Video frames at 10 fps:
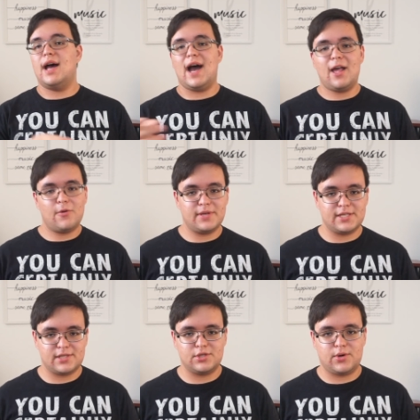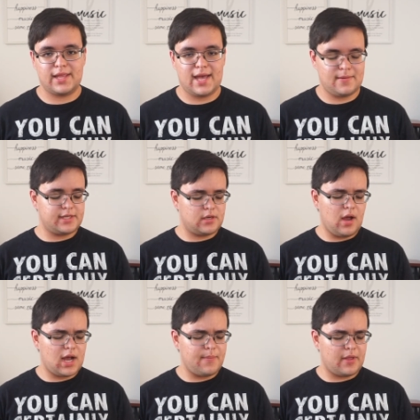I always enjoy that. Let's
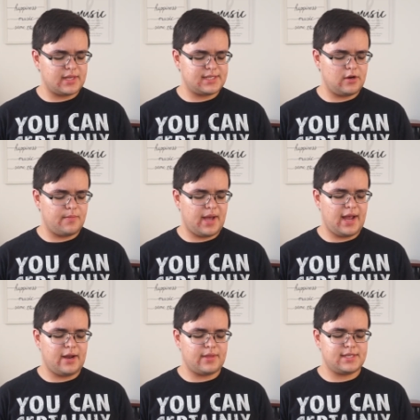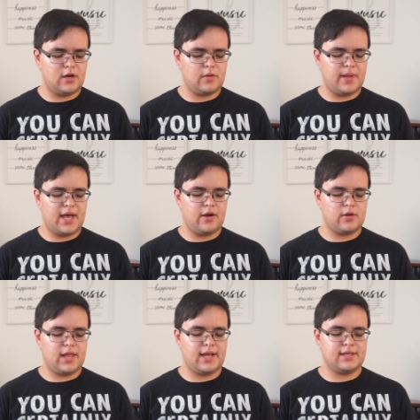talk about the Cerebi. Now, the Cerebi are
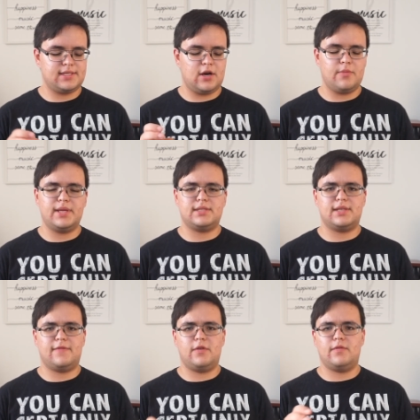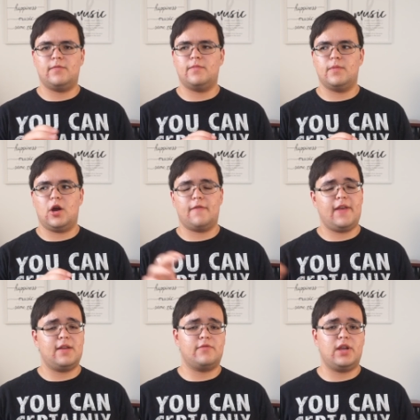like Cerberus, if you've are a
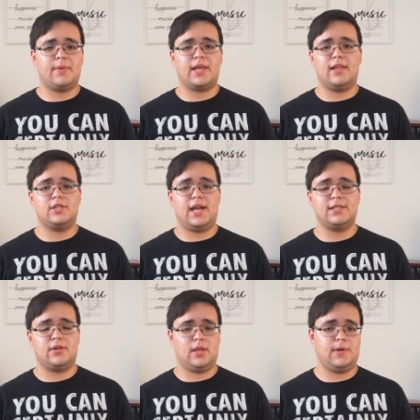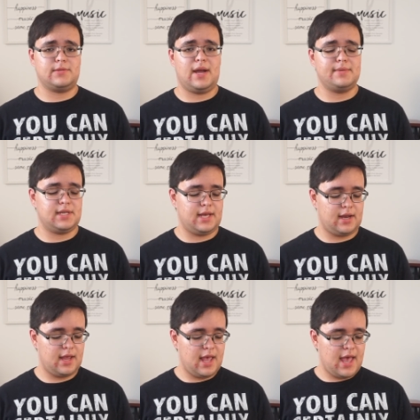fan of Greek mythology, I certainly was when I was a kid.
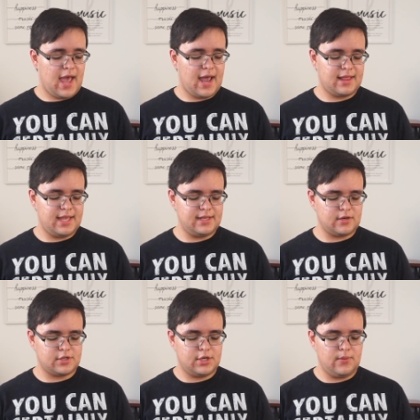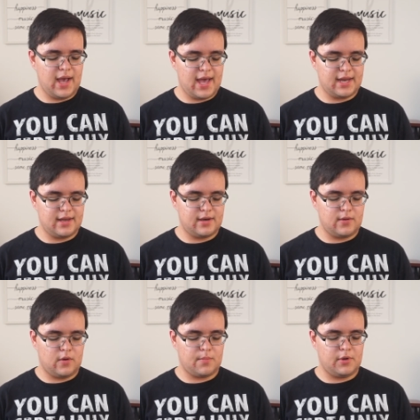And these are two headed
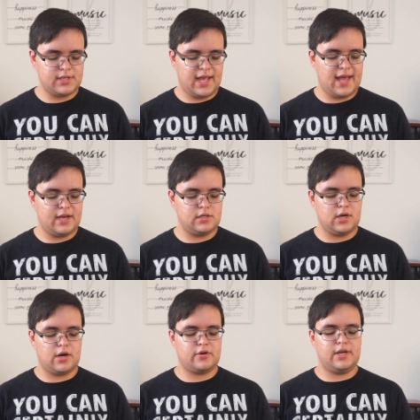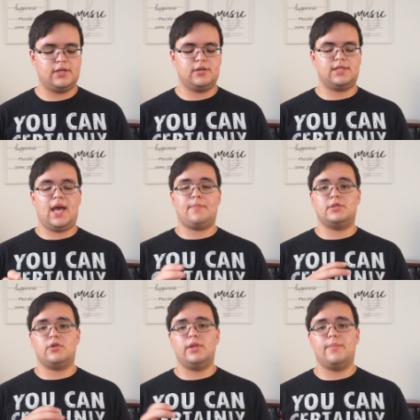or multi headed dog creatures that patrol the